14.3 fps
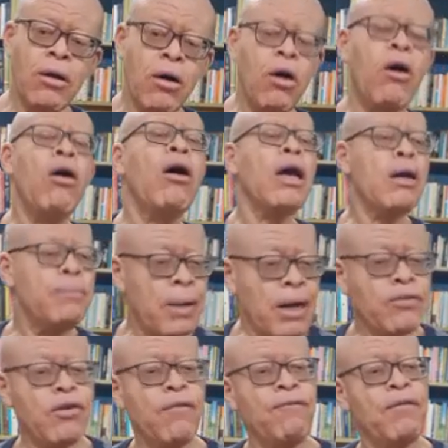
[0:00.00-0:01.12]
or a
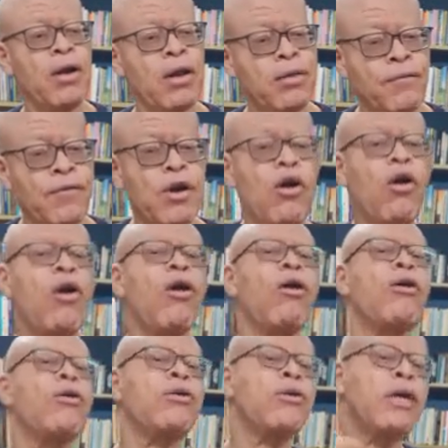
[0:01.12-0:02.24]
branch of philosophy
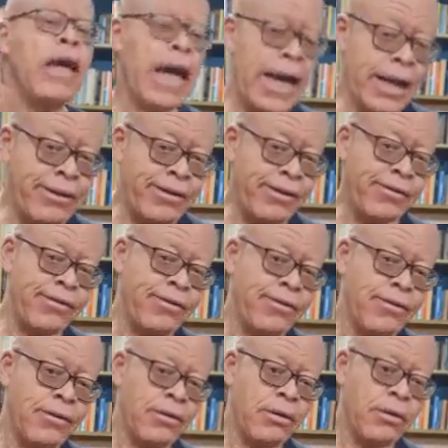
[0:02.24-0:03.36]
called ethics
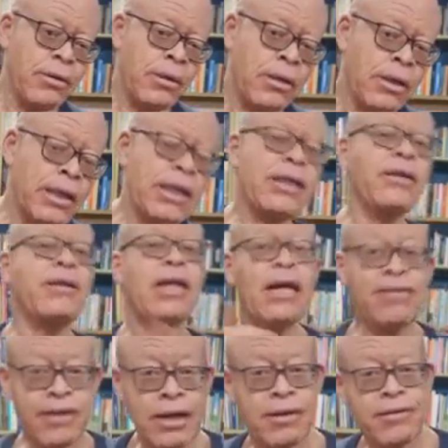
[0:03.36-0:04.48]

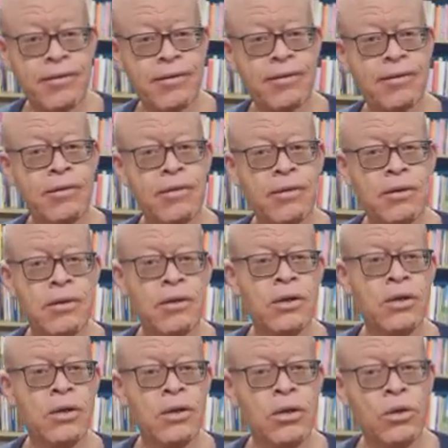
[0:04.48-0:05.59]
intersects
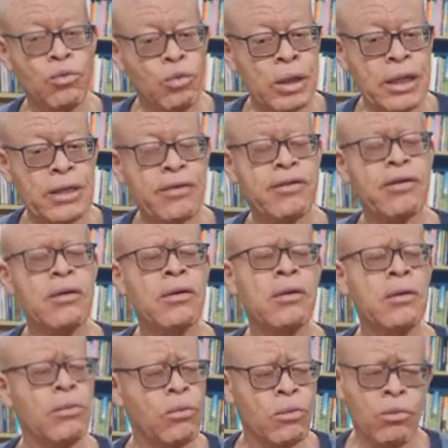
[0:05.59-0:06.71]
with
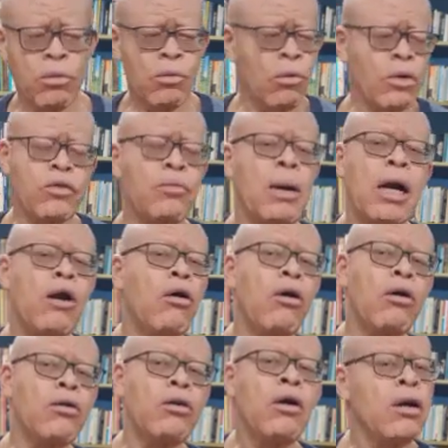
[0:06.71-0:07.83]
what you might
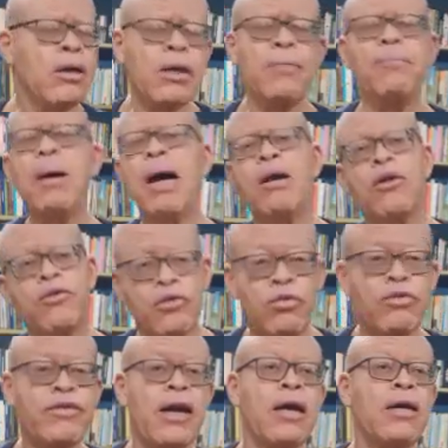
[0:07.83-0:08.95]
call the
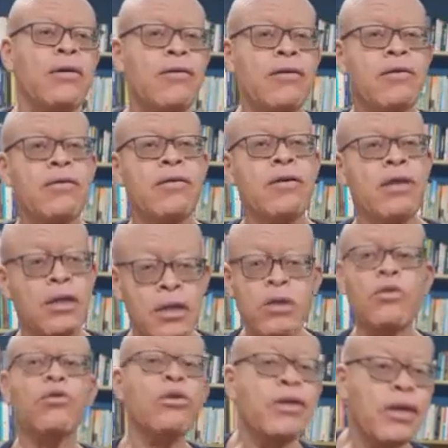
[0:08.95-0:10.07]
biological sciences,
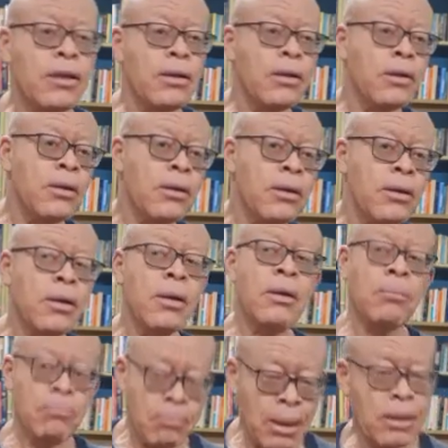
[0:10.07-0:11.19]
including
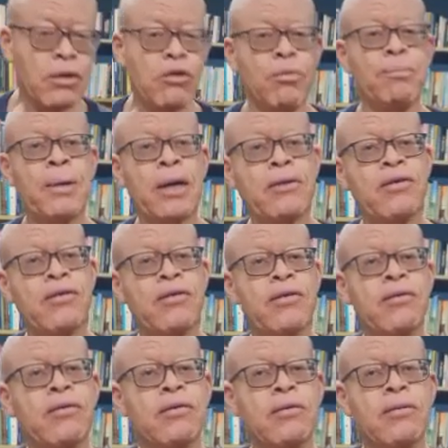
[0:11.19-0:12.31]
medical
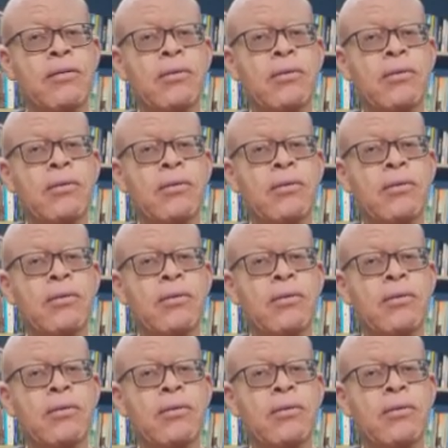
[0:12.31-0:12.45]
practices.